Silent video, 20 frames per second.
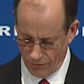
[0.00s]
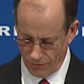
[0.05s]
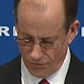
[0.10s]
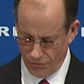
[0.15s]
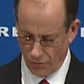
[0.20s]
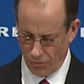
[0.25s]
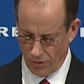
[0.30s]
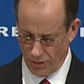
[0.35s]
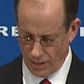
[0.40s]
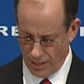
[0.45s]

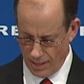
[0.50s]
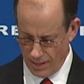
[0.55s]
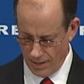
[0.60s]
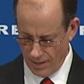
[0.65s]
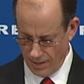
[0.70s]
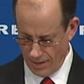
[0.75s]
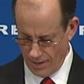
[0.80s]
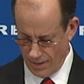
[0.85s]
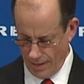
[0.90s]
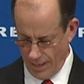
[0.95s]
authority
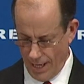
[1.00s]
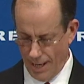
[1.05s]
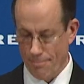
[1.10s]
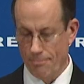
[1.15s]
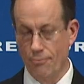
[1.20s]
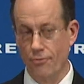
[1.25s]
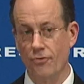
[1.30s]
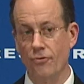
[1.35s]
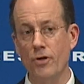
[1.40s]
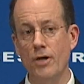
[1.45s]

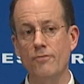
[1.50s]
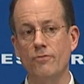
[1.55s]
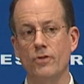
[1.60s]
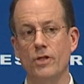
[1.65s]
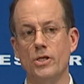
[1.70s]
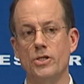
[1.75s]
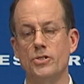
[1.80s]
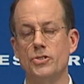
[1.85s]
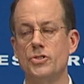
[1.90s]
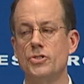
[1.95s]
and
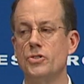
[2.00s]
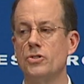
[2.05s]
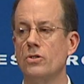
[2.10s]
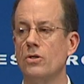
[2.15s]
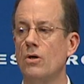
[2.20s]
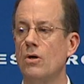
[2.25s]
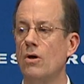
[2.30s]
privilege